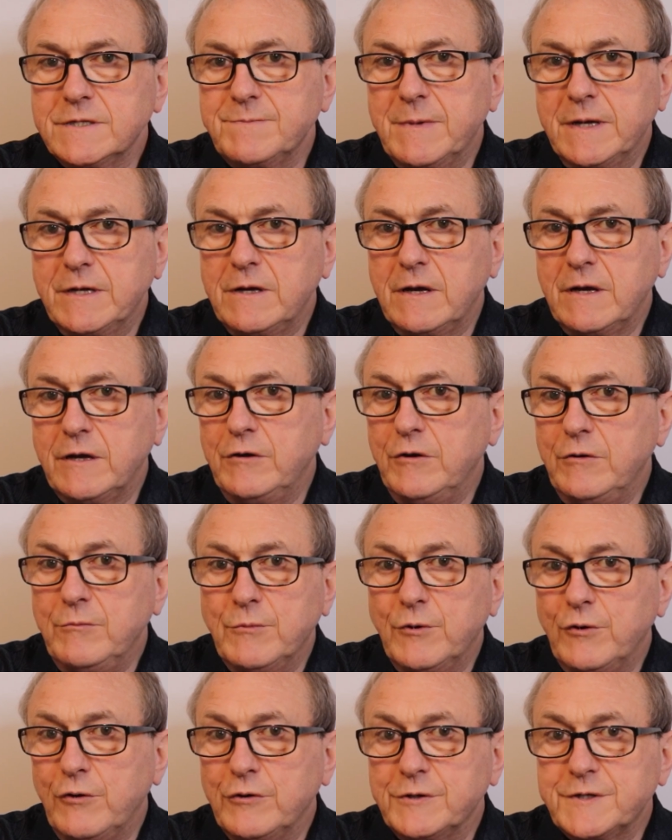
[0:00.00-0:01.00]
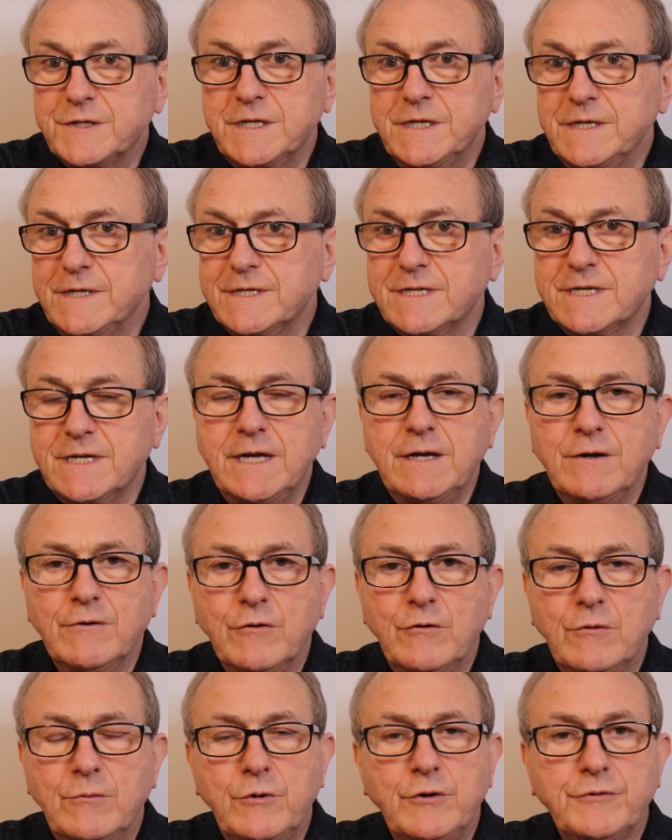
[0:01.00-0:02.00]
is make you more sincere
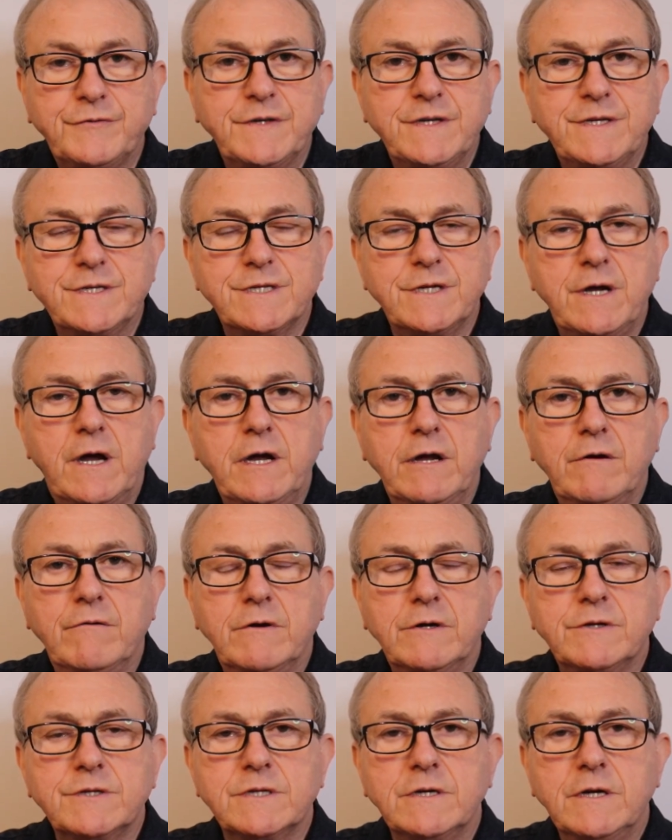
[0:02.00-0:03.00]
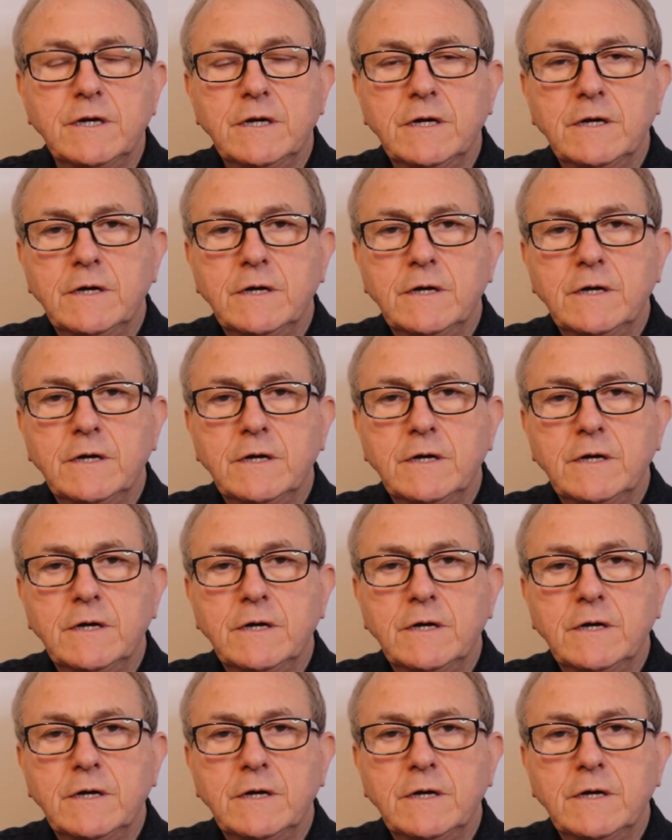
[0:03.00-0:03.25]
or more desirous